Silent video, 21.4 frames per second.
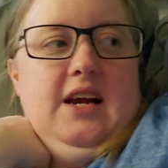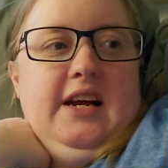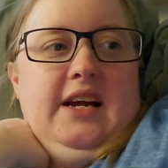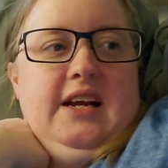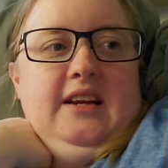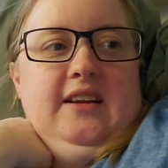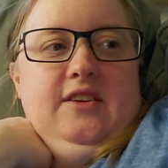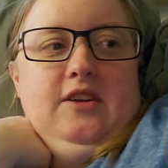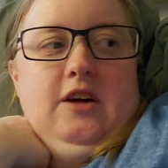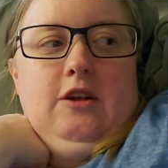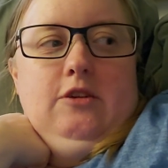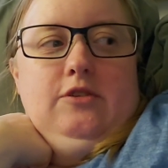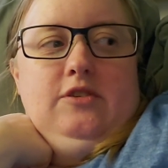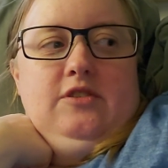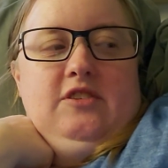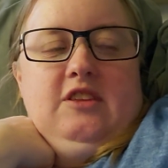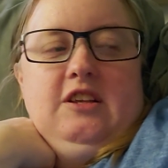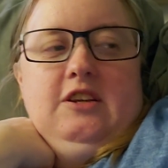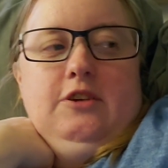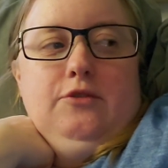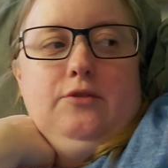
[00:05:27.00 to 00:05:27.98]

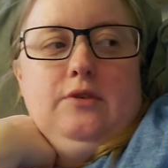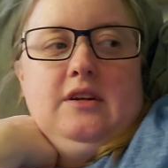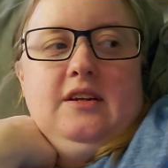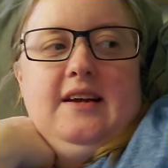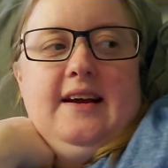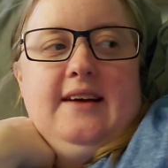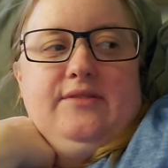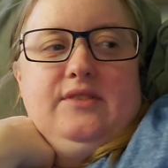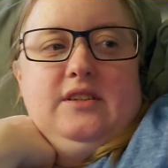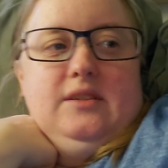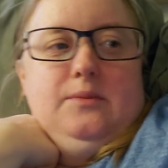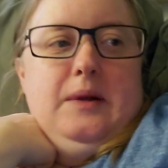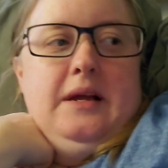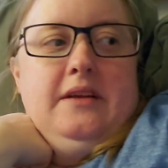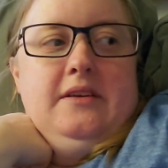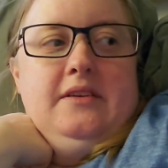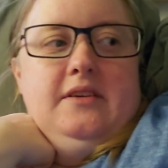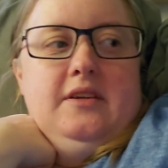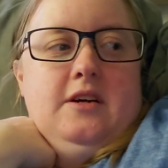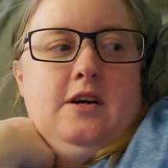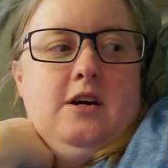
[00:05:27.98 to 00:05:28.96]
$80 they don't want to have to
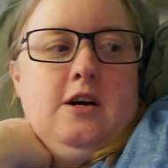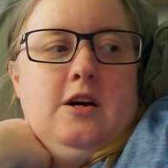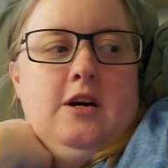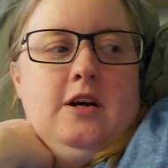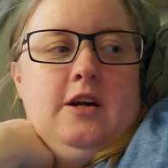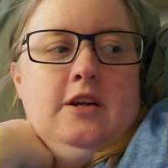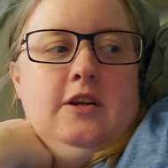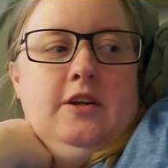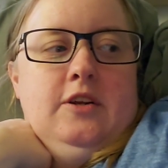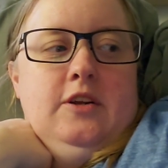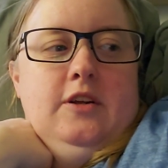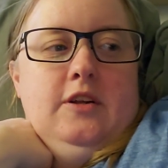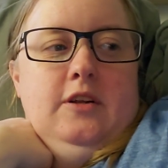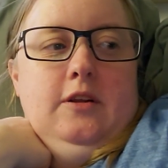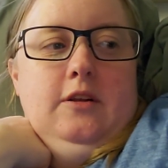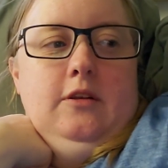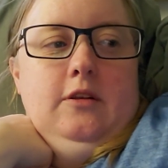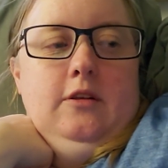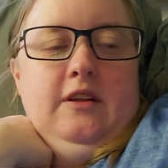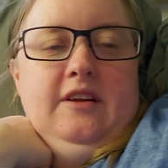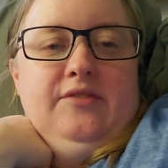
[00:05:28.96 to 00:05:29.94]
spend on
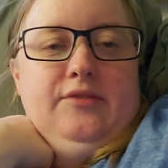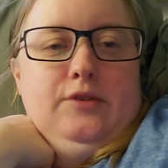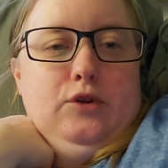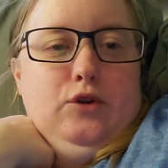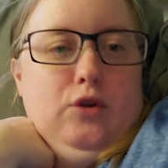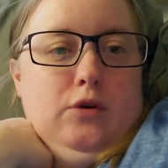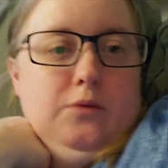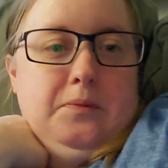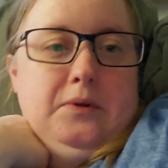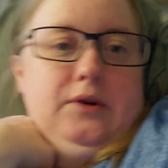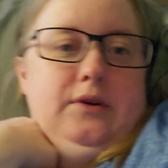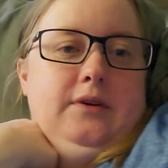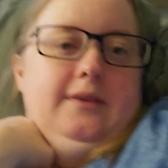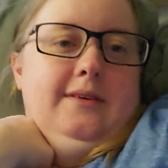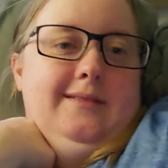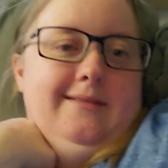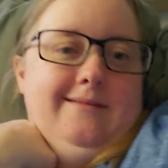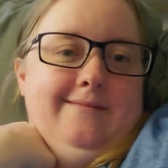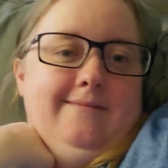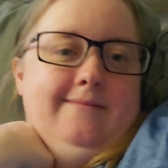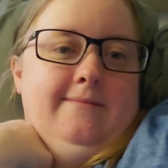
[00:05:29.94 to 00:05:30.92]
Lyft or Uber
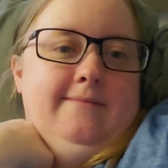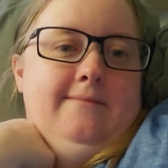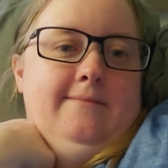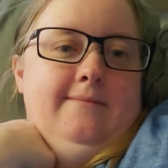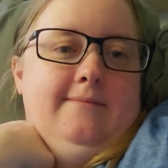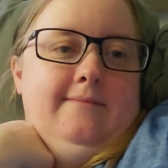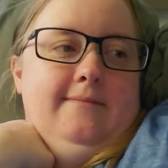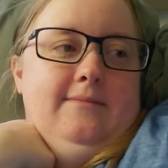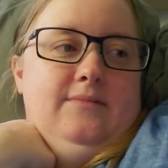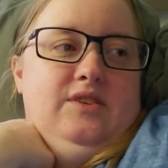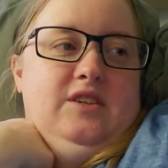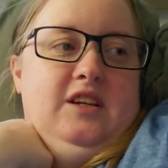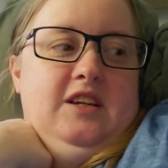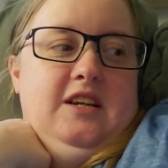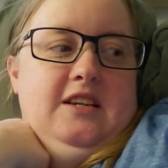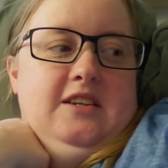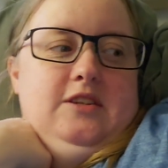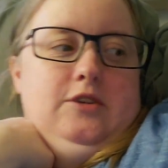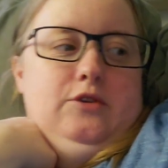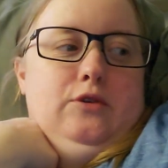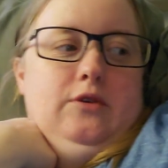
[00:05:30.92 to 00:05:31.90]
to
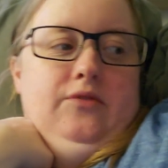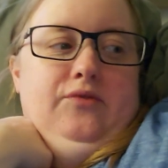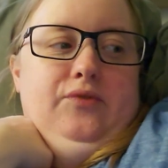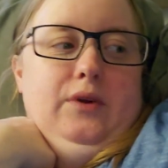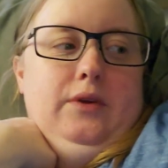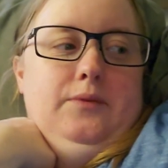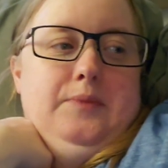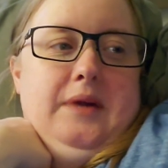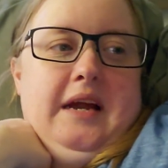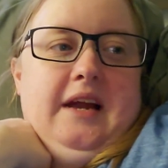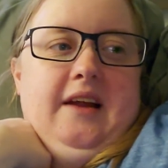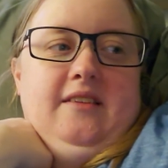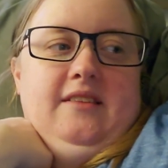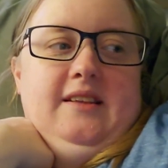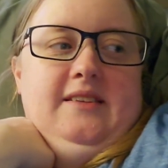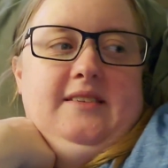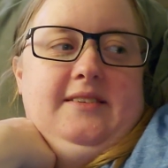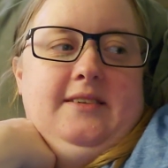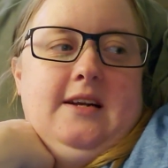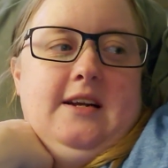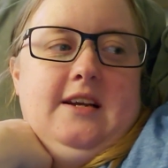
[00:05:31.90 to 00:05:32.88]
get to a food bank
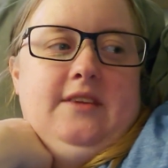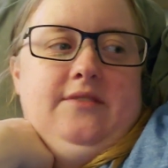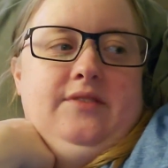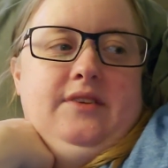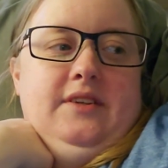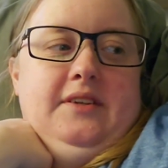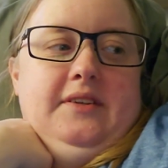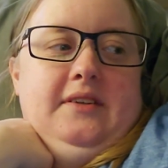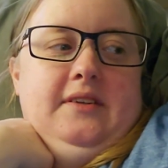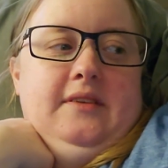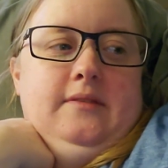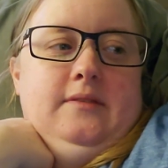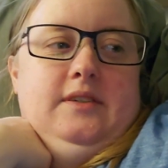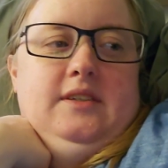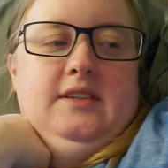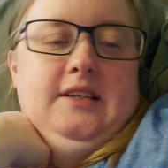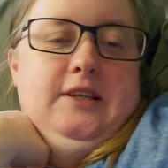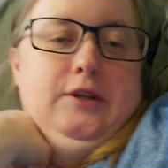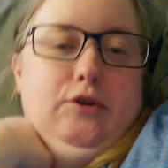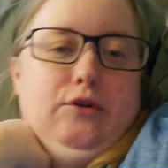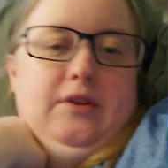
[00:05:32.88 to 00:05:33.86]
that's not even
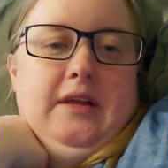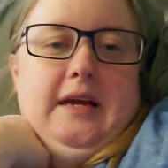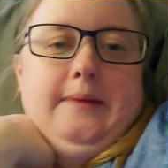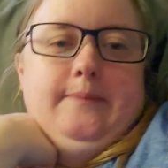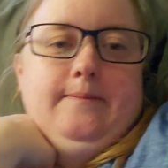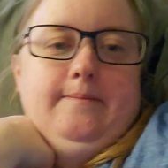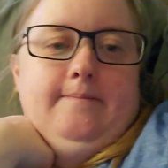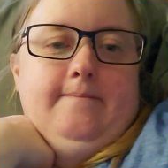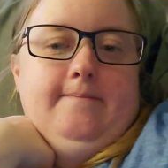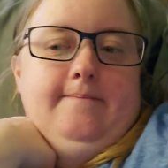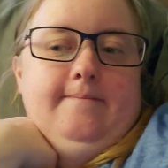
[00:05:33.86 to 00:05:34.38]
near them,